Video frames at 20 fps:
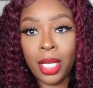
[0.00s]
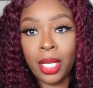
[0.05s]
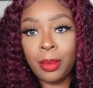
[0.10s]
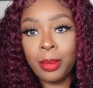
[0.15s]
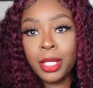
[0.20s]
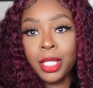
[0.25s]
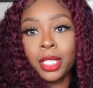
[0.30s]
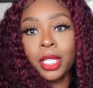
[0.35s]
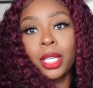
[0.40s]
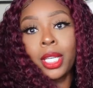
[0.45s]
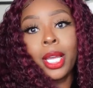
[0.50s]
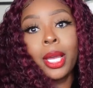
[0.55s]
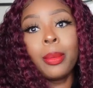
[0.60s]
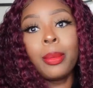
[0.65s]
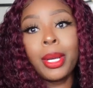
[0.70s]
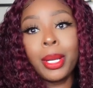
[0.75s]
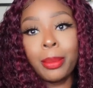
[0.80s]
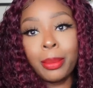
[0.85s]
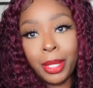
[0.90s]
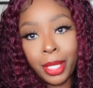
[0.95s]
Let me tell y'all
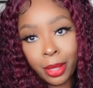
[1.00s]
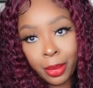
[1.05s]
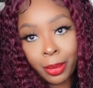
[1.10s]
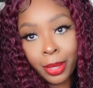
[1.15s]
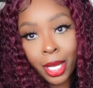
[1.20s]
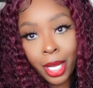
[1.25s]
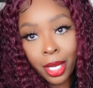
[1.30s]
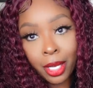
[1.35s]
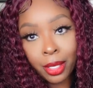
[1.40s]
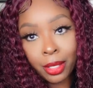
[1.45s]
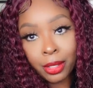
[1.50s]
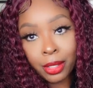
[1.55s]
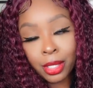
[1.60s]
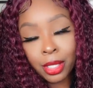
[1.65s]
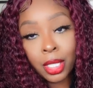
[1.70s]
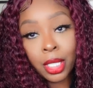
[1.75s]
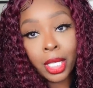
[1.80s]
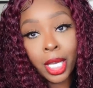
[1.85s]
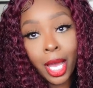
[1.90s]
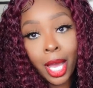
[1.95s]
about
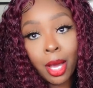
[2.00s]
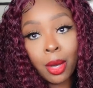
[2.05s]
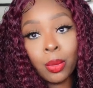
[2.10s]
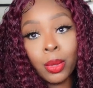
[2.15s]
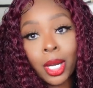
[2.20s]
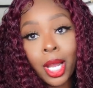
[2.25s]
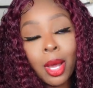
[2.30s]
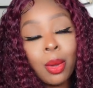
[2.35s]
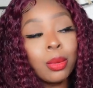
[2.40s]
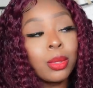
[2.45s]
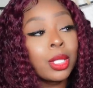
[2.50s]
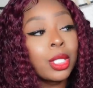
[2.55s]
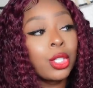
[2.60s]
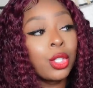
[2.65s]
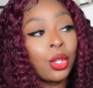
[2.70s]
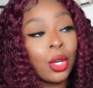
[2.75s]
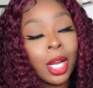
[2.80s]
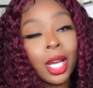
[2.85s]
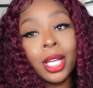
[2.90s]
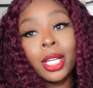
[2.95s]
menopause. Yeah, when I was
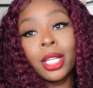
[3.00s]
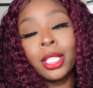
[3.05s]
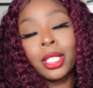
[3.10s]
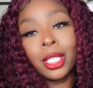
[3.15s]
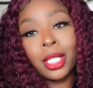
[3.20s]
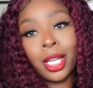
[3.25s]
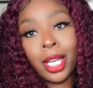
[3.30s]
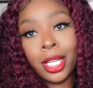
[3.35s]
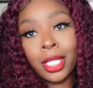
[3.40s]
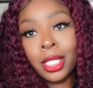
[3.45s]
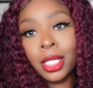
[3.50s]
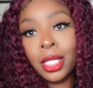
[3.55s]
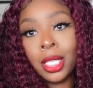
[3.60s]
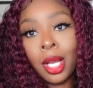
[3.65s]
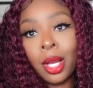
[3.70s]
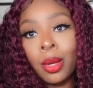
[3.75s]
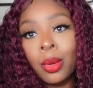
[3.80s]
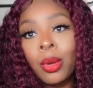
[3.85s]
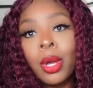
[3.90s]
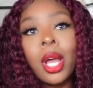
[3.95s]
trying these glasses
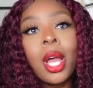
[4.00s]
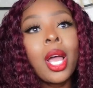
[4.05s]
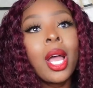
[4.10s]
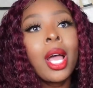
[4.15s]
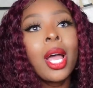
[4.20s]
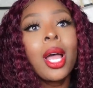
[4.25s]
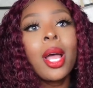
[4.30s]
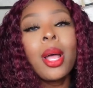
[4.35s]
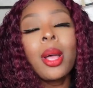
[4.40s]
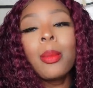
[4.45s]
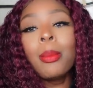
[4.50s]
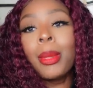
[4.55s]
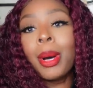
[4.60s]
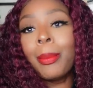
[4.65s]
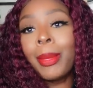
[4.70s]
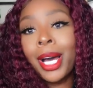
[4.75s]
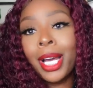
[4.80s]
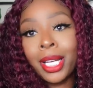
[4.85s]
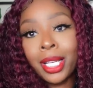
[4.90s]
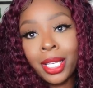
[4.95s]
on, my
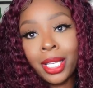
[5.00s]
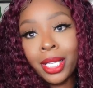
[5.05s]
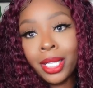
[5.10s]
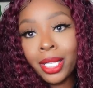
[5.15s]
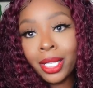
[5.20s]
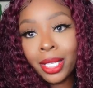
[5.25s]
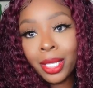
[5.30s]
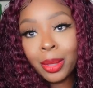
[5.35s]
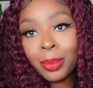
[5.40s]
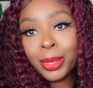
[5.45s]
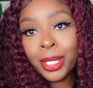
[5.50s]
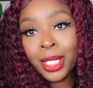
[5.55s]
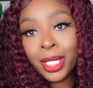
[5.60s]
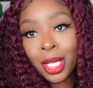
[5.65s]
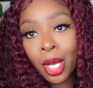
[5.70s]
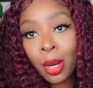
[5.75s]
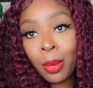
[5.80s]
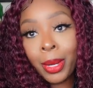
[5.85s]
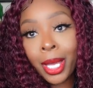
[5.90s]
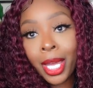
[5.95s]
body heated up
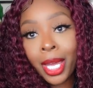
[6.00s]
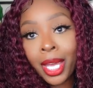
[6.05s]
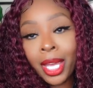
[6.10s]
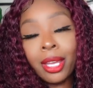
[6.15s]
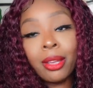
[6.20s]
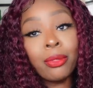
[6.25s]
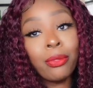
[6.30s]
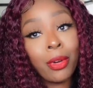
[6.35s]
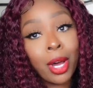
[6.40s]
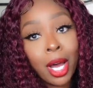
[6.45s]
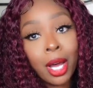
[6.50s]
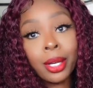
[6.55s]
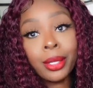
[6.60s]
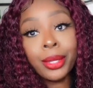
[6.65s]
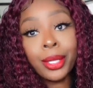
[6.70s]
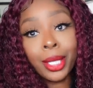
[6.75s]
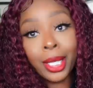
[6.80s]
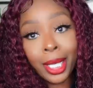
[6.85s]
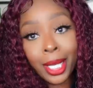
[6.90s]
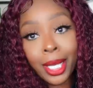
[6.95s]
so bad it
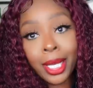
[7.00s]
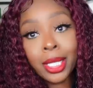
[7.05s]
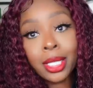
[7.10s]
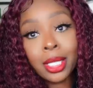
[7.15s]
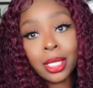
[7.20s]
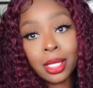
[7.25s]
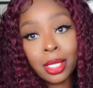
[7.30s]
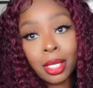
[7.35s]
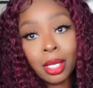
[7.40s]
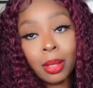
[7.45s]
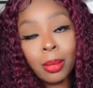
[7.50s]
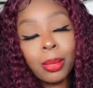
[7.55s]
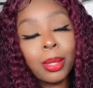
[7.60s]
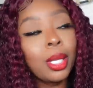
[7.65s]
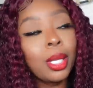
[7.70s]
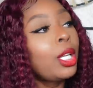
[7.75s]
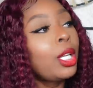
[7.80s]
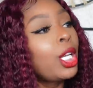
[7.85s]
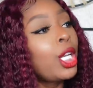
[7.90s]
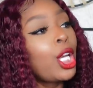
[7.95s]
fogged the glasses up.
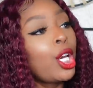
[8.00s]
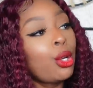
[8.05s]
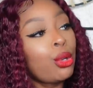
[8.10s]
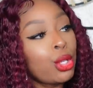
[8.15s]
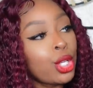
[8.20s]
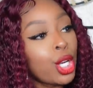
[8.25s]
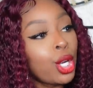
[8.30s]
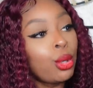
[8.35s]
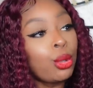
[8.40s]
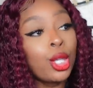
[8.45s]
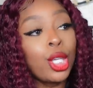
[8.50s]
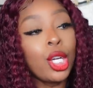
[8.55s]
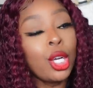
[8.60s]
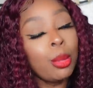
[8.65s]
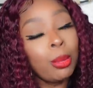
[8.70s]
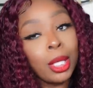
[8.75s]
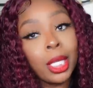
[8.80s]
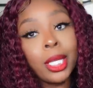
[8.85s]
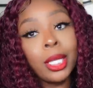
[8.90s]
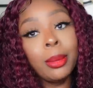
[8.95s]
no joke. You
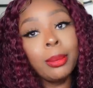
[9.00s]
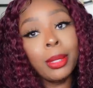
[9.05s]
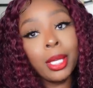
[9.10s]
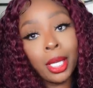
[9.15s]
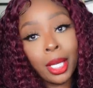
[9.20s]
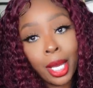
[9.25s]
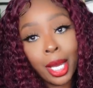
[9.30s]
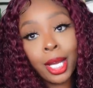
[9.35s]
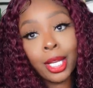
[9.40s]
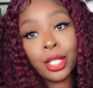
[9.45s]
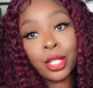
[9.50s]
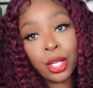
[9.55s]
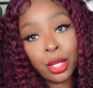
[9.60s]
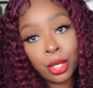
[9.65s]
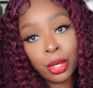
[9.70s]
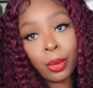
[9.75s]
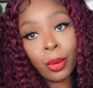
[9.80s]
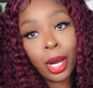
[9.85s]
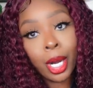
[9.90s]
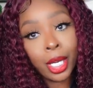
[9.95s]
don't believe me? I'll show
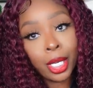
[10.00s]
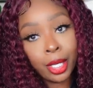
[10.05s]
you right